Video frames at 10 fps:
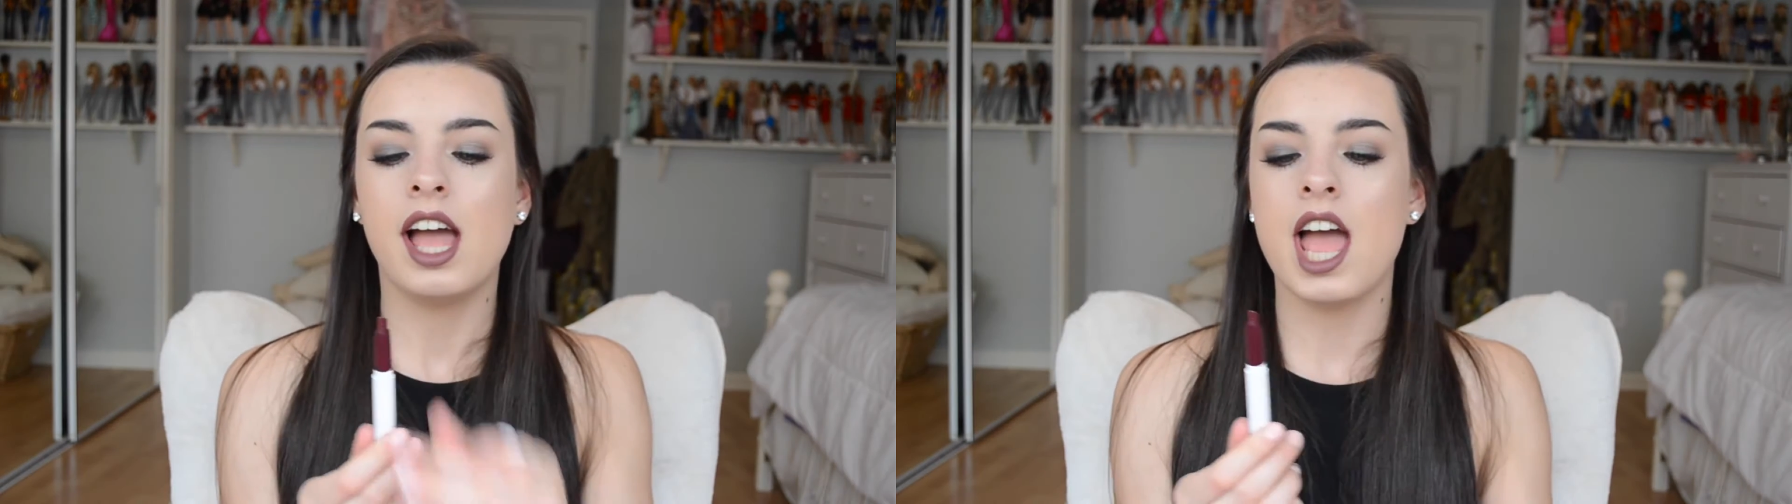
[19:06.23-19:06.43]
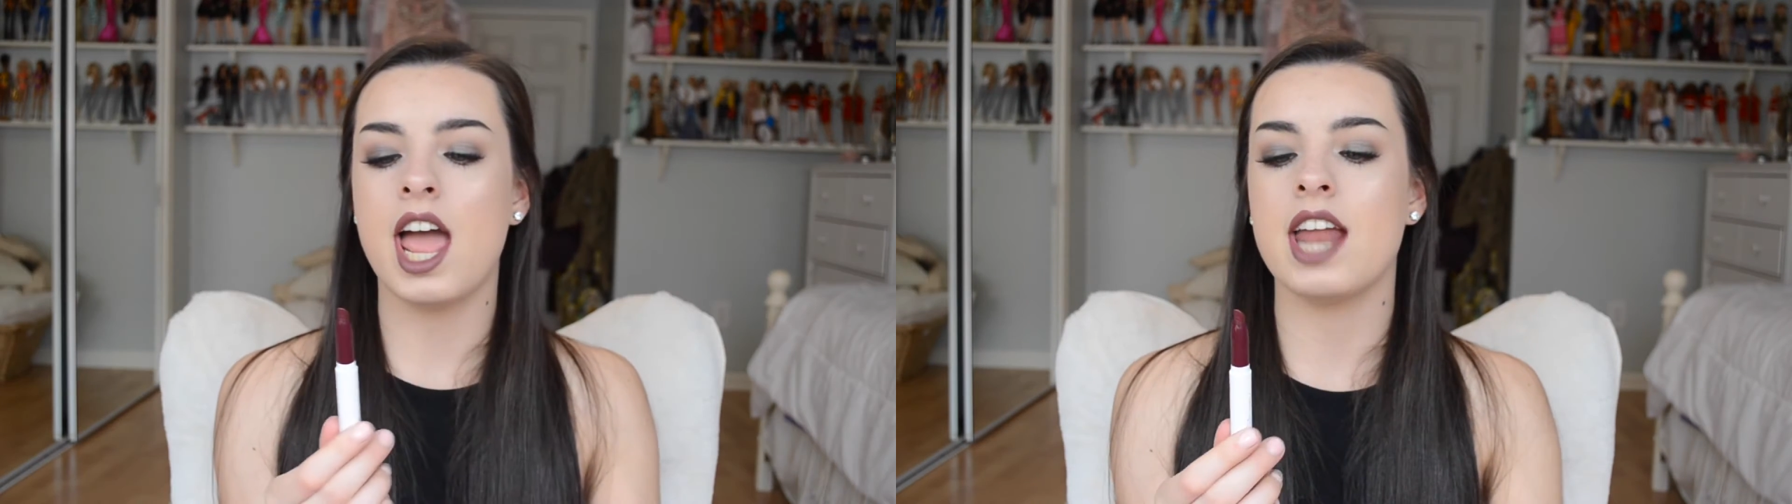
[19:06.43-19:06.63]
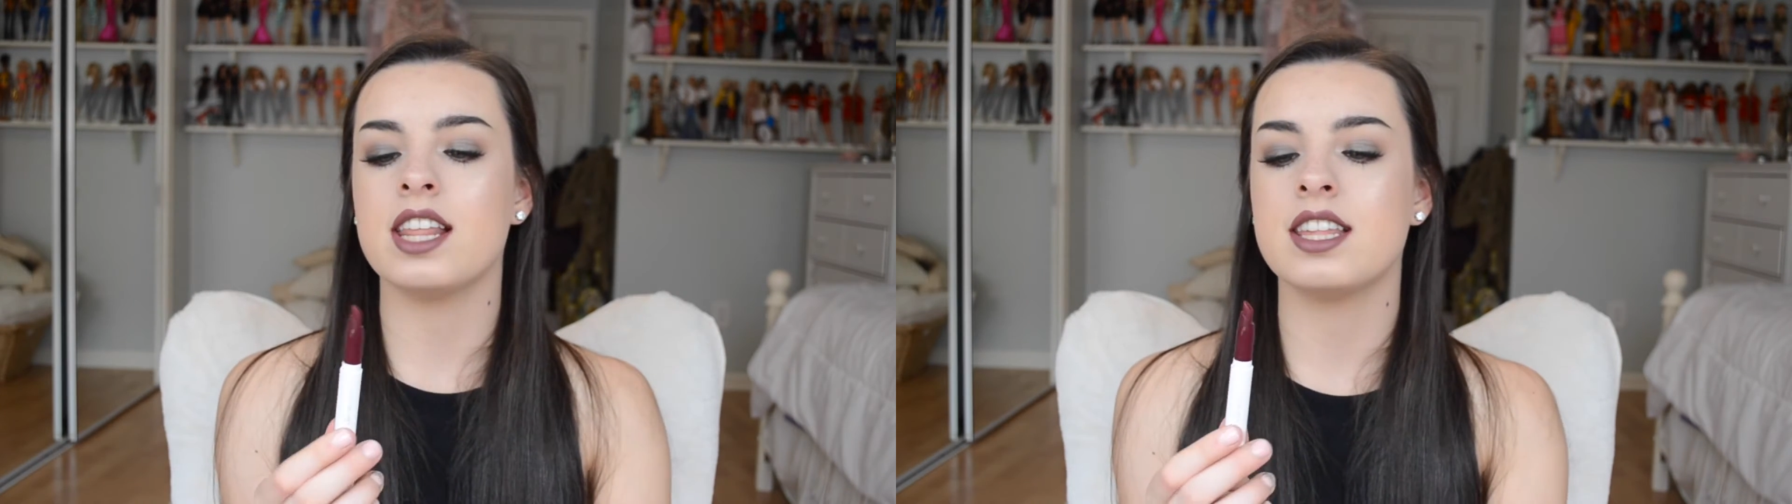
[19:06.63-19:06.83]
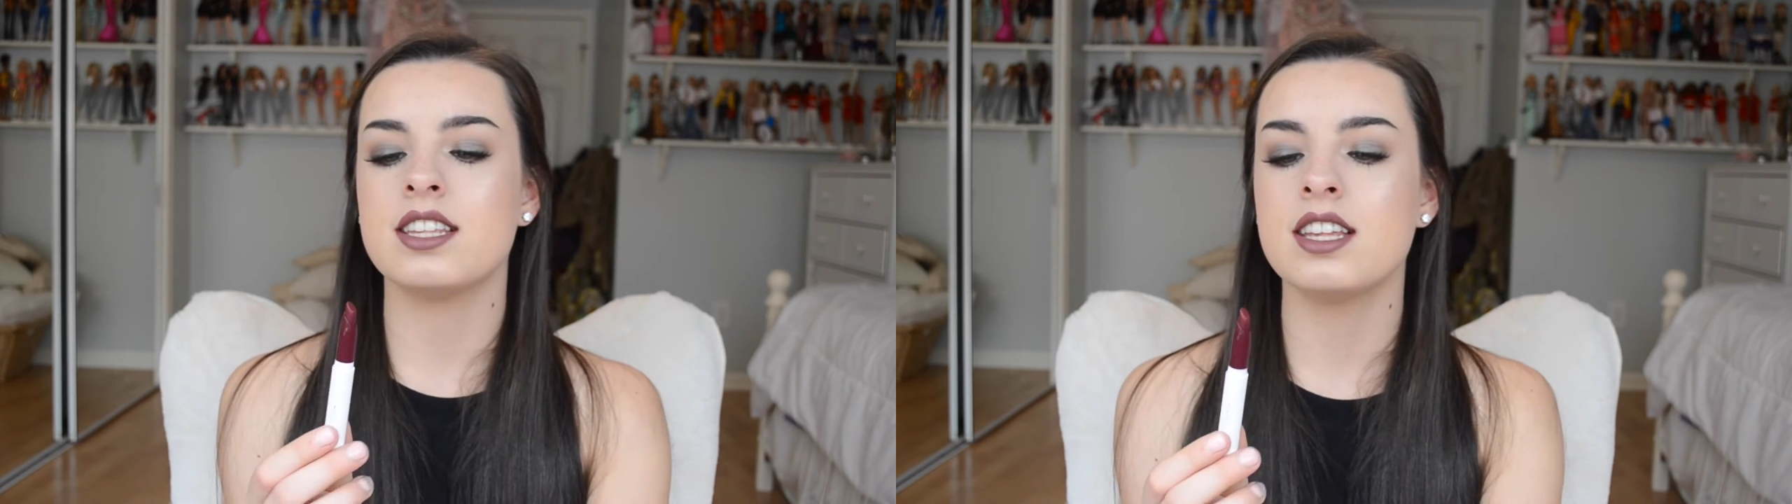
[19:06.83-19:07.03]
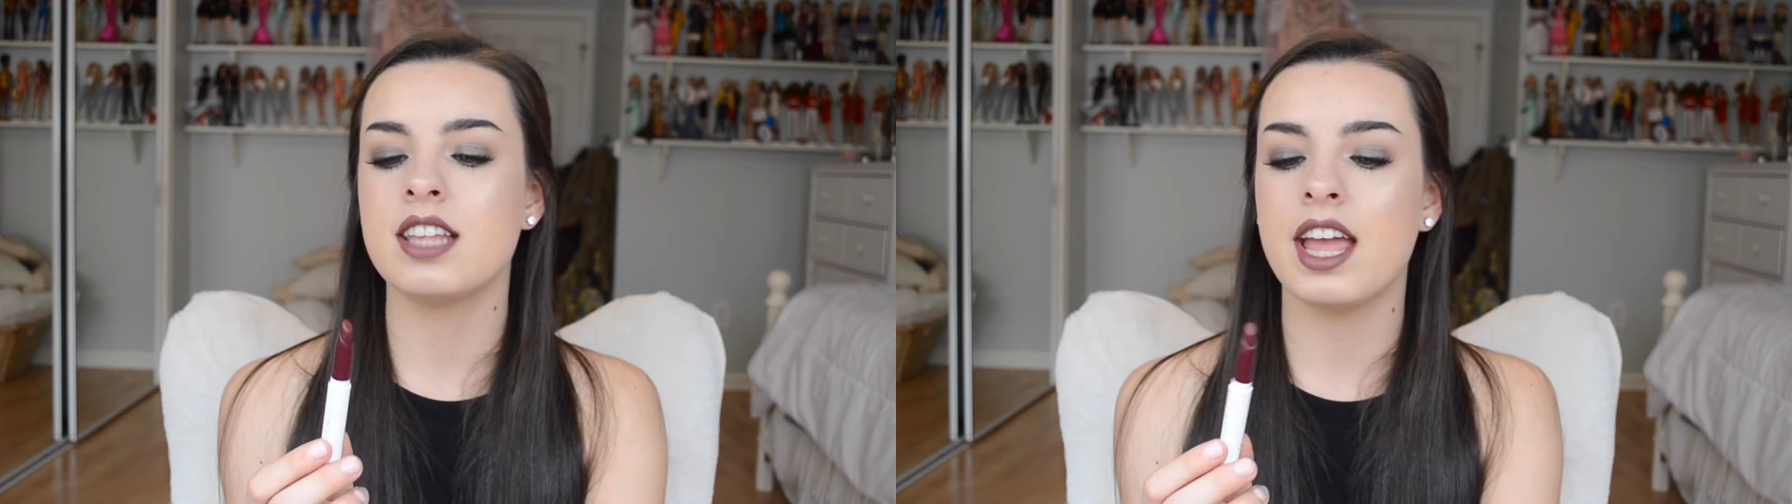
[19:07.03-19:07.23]
and this
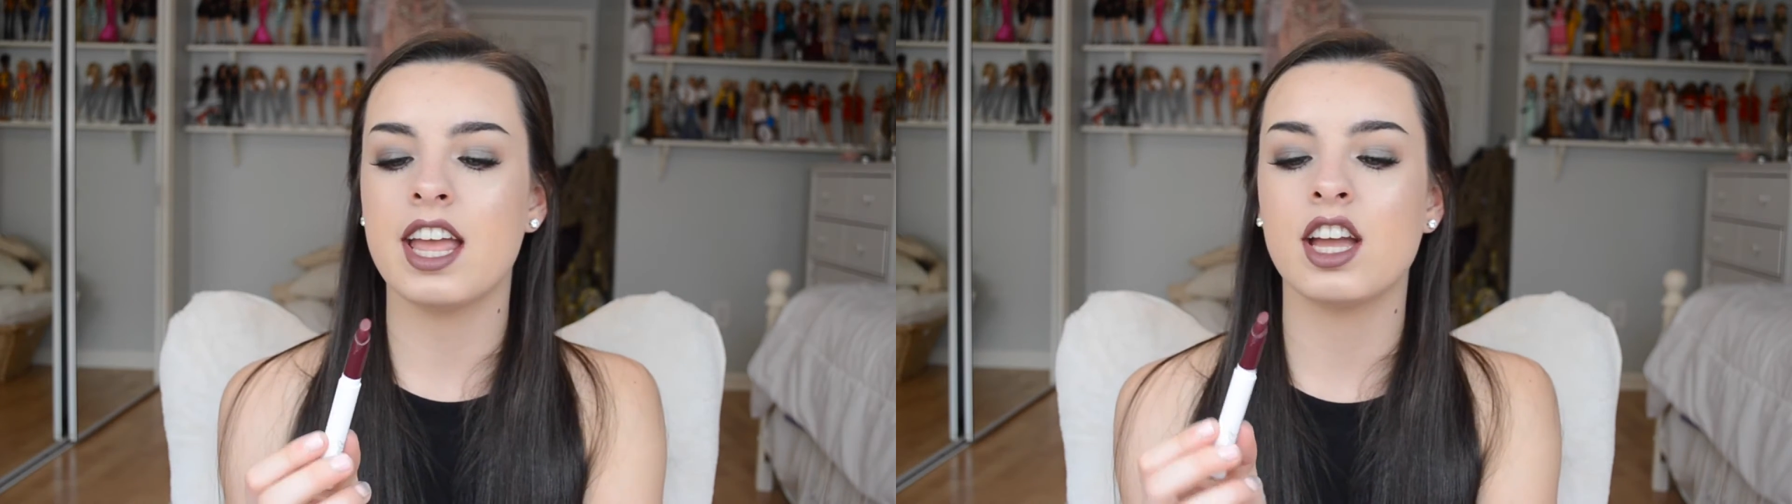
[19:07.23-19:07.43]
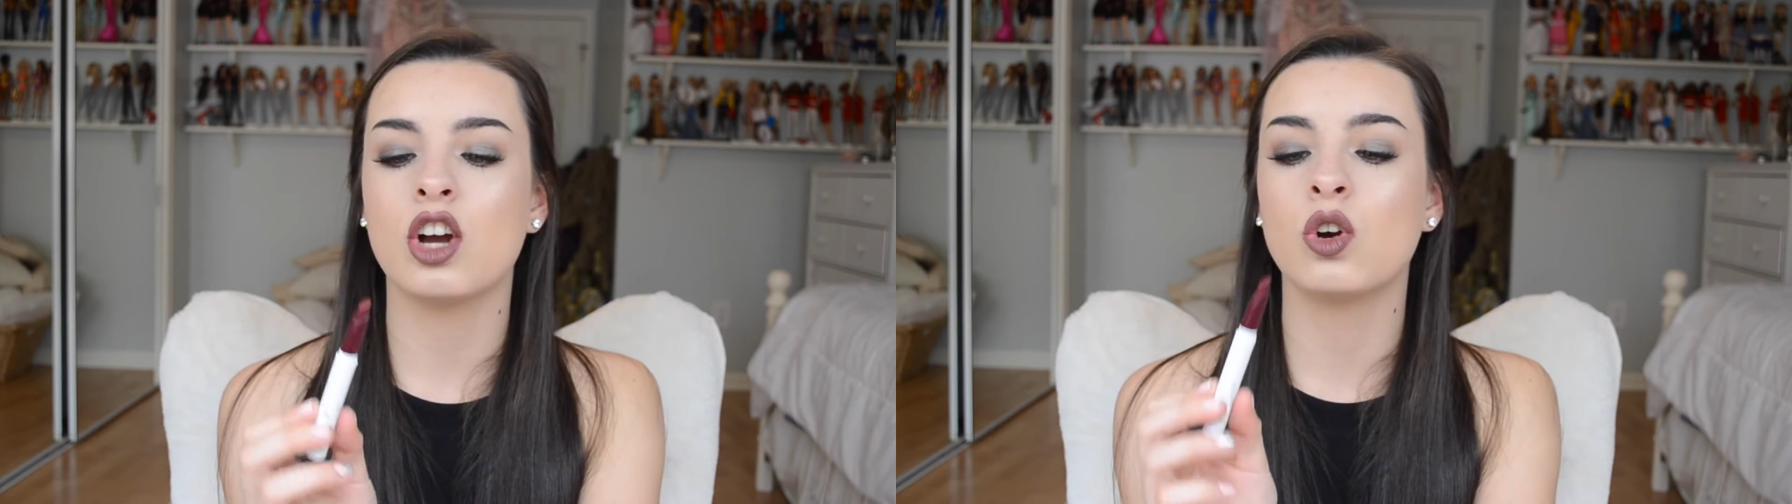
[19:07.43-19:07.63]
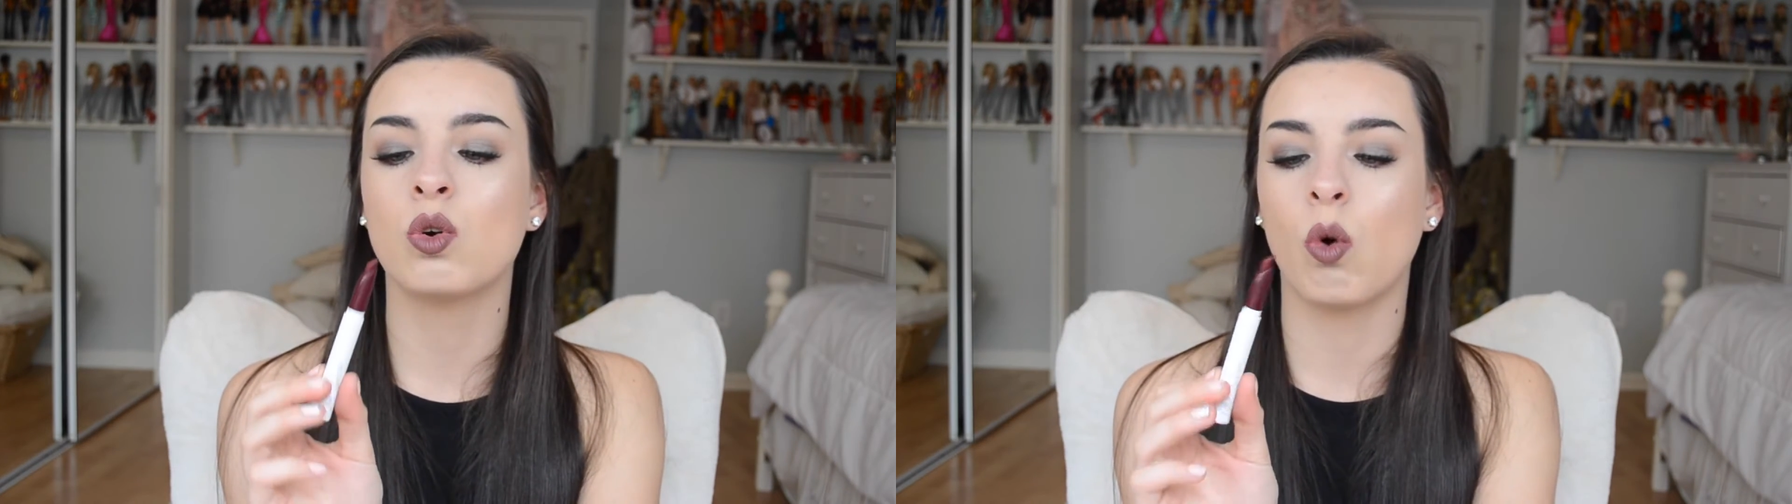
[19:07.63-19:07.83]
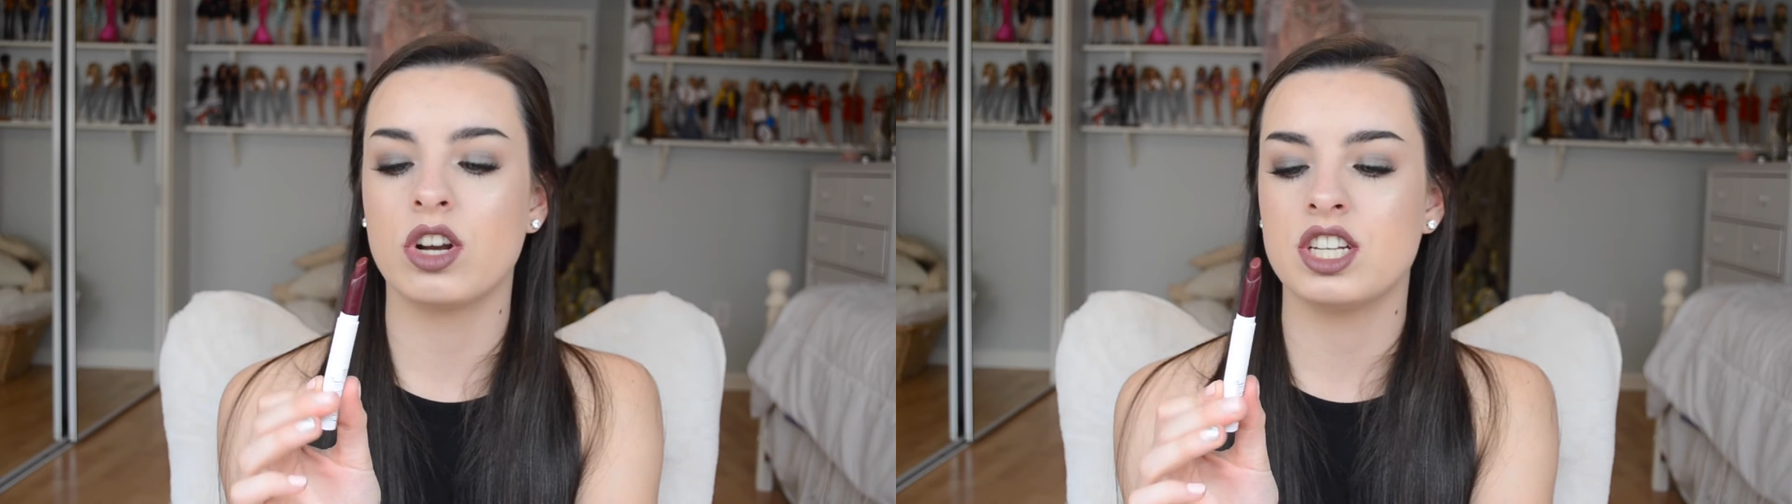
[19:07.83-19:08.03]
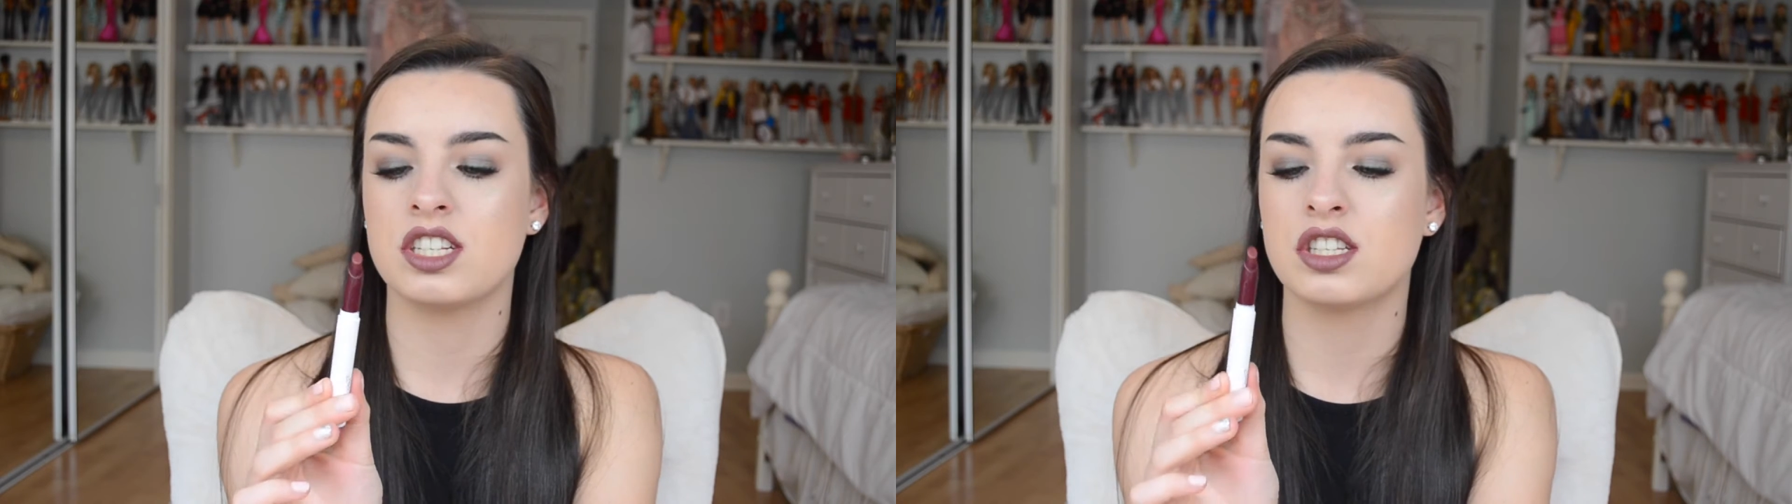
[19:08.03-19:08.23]
is a
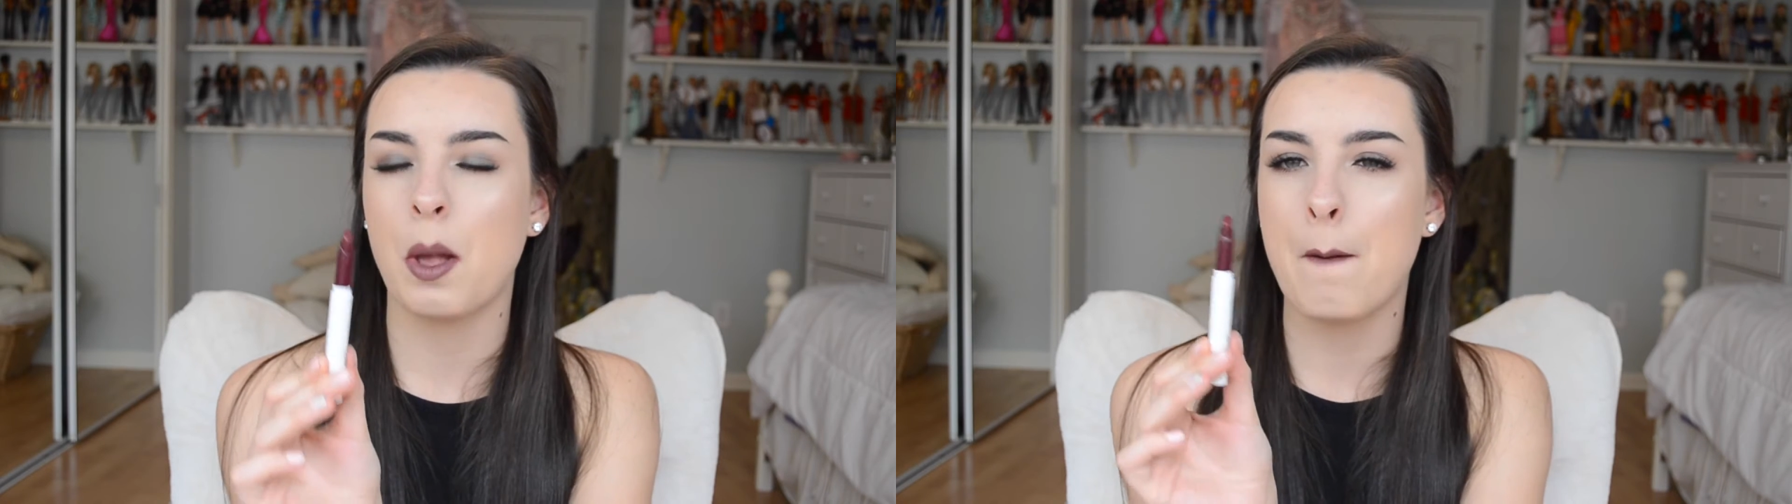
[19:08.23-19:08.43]
gorgeous